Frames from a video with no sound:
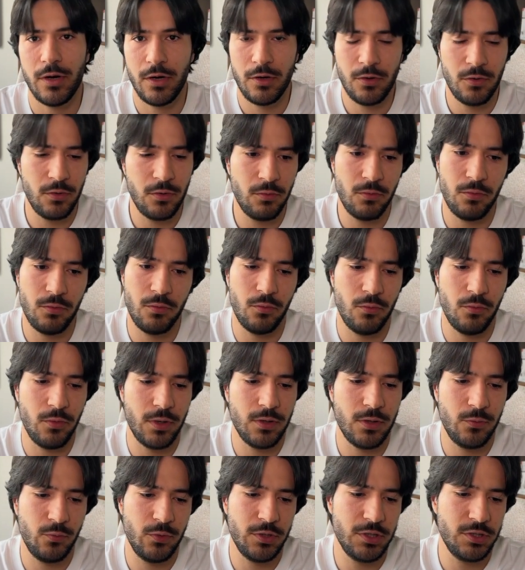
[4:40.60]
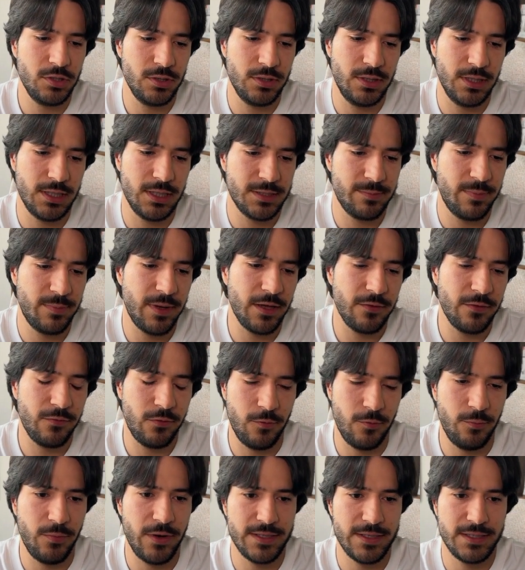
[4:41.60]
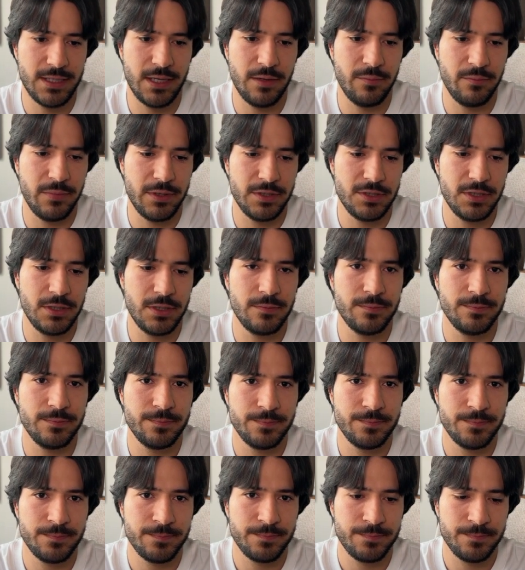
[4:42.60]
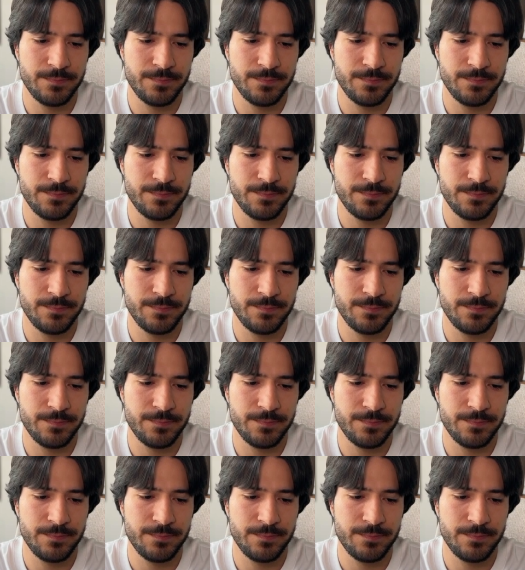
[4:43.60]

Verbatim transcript: we want to know what we should expect for pricing and budget.